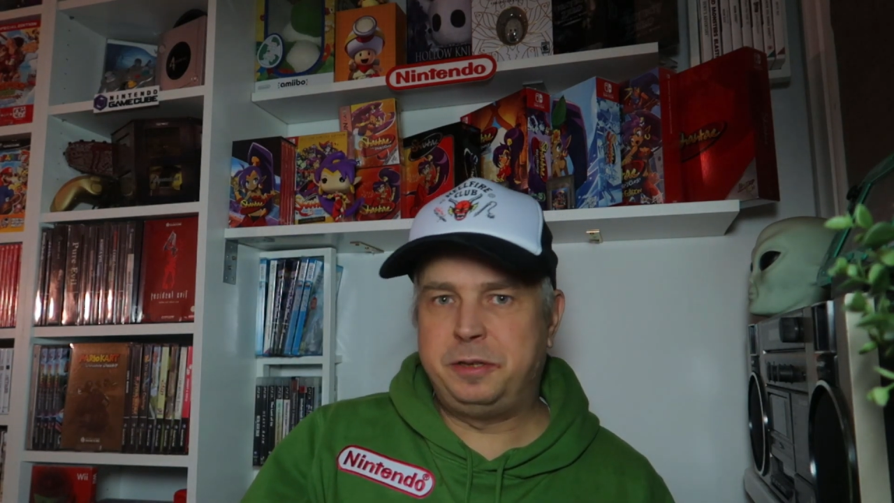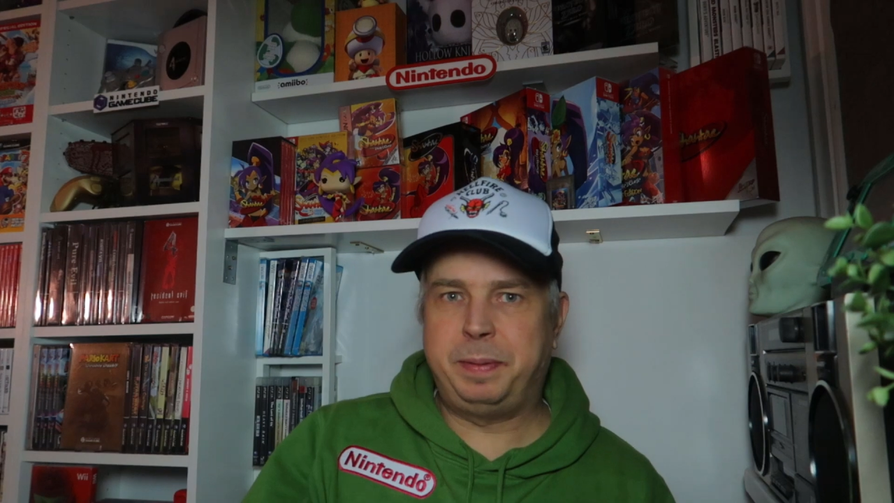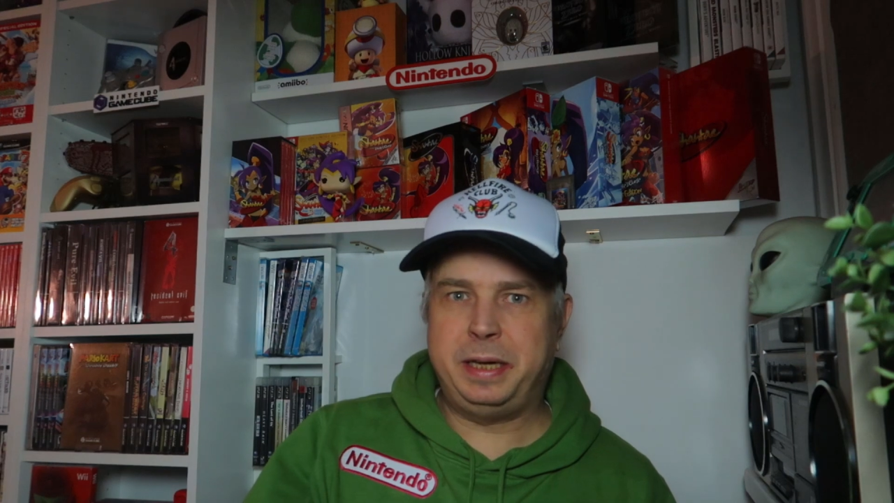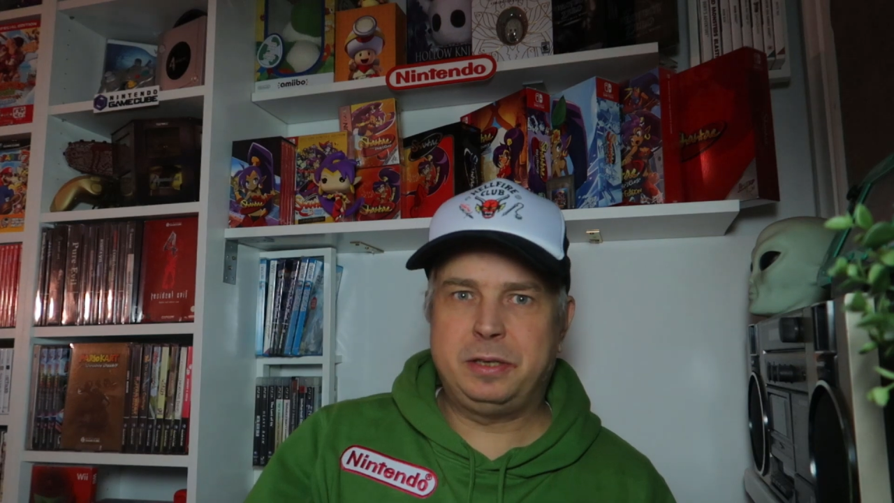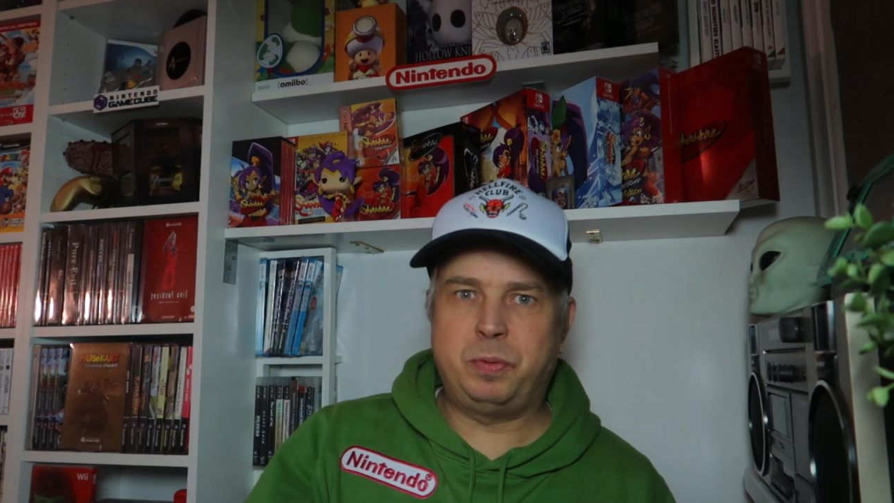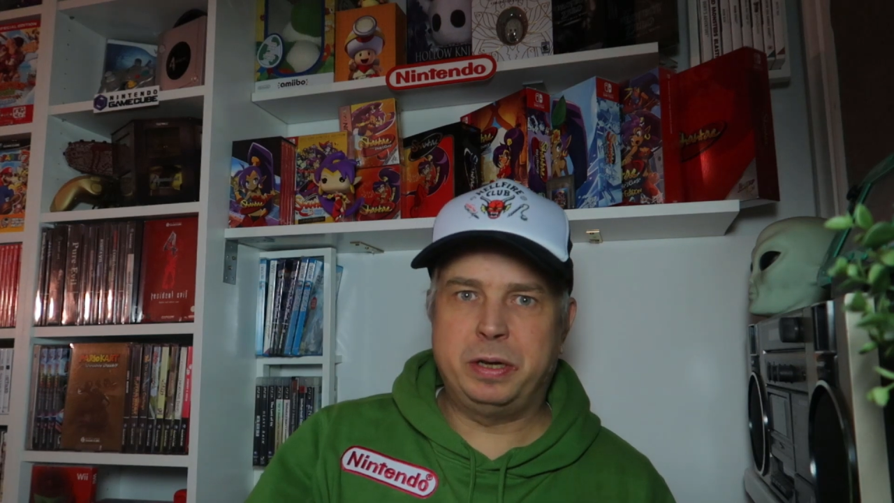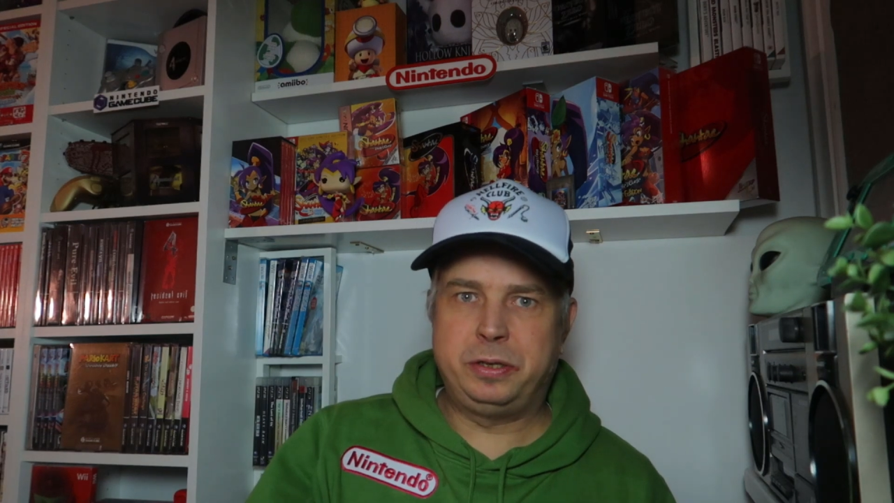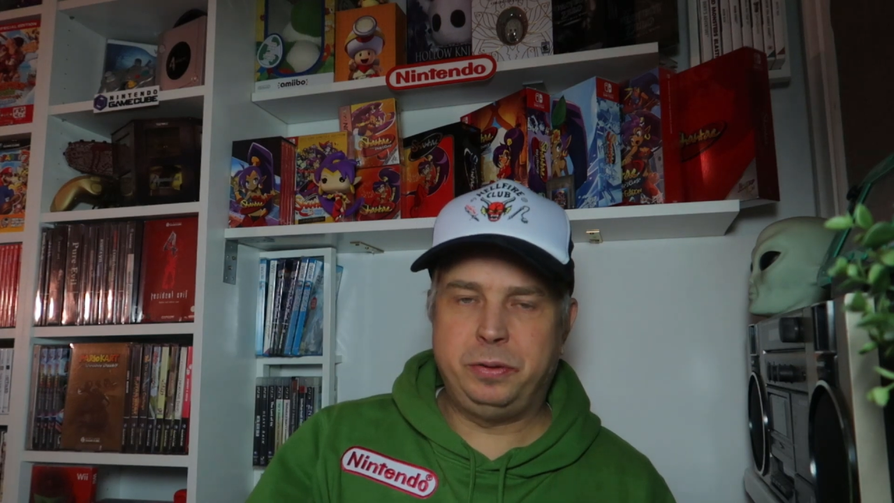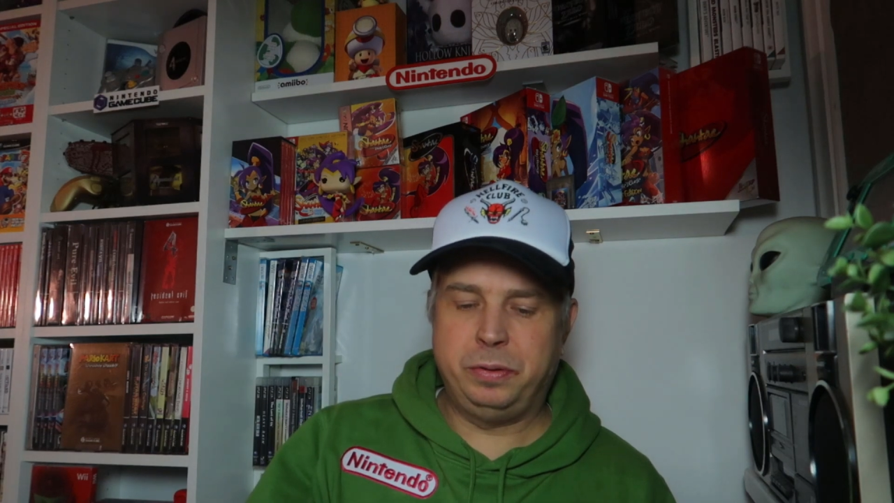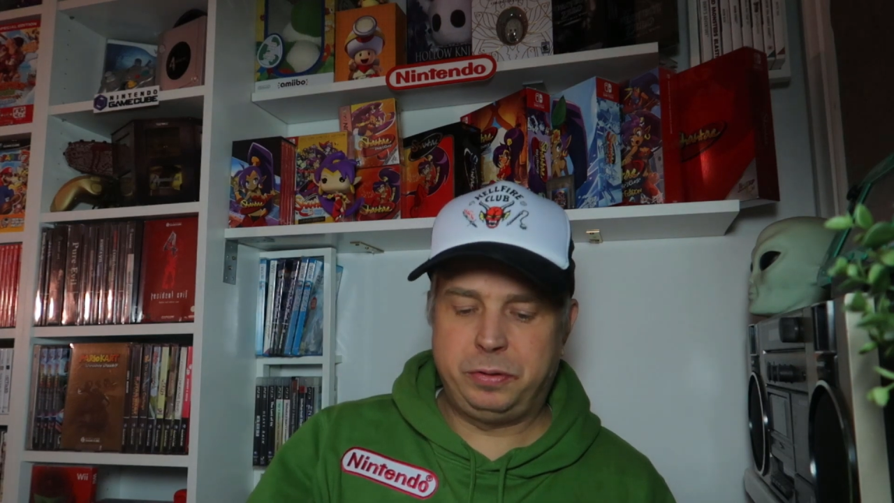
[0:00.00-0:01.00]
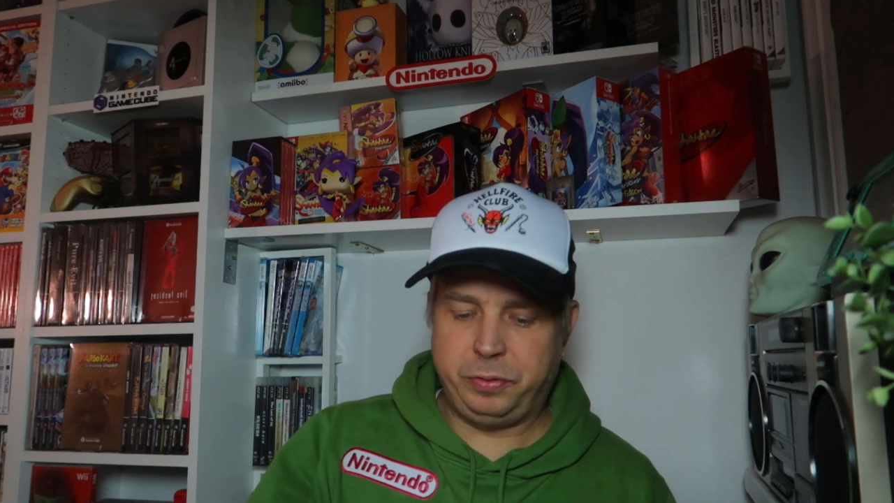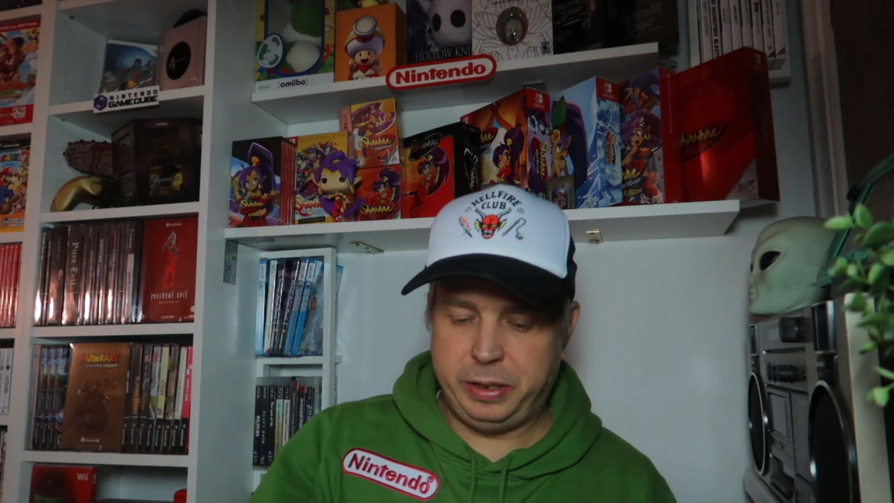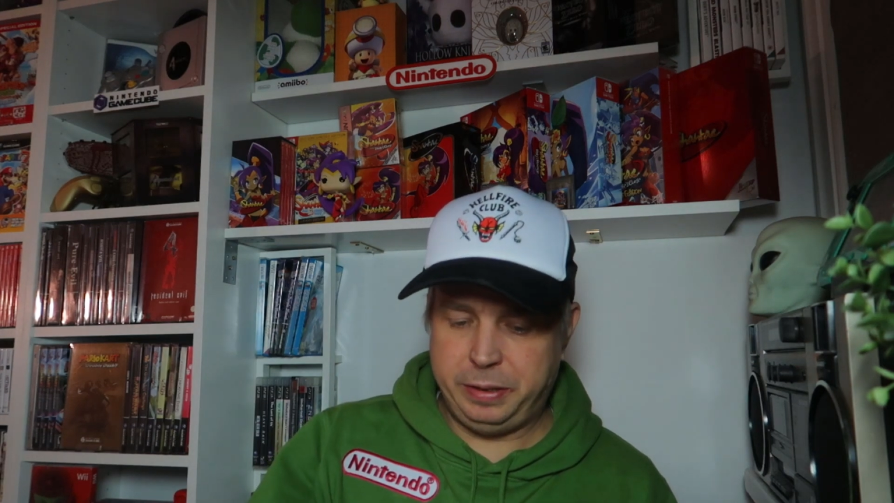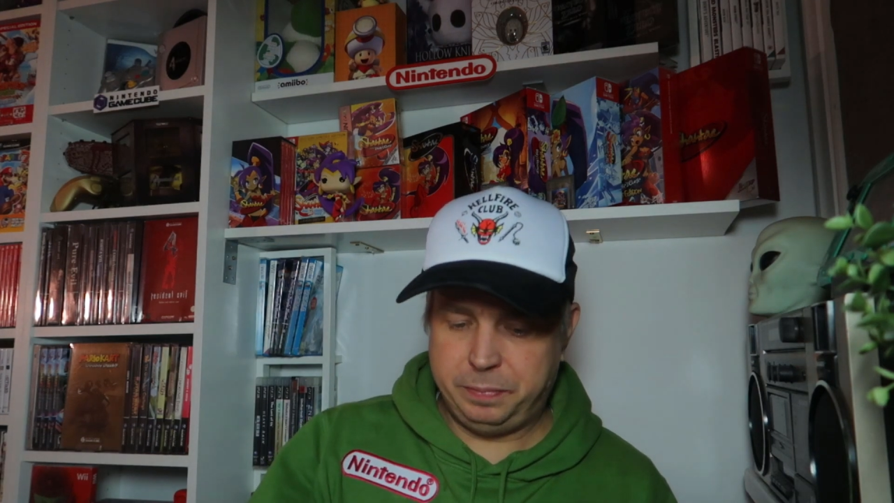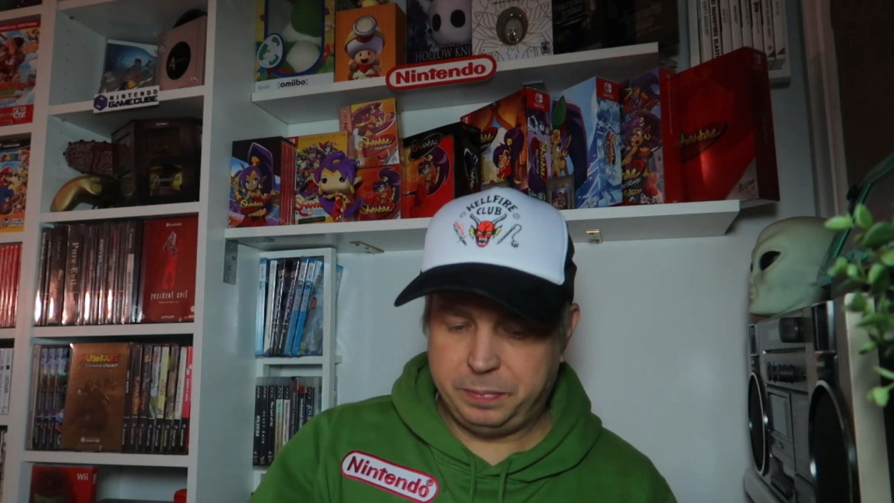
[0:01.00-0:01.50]
Space 1, 2 and
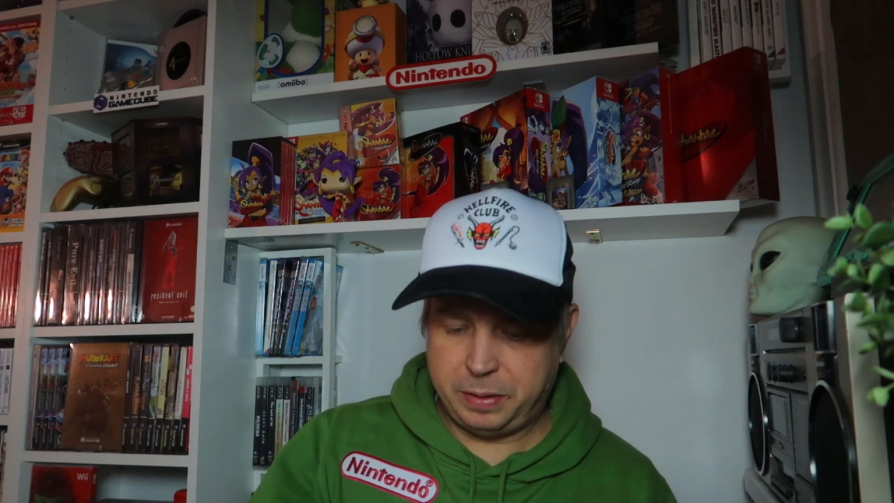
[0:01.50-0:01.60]
3,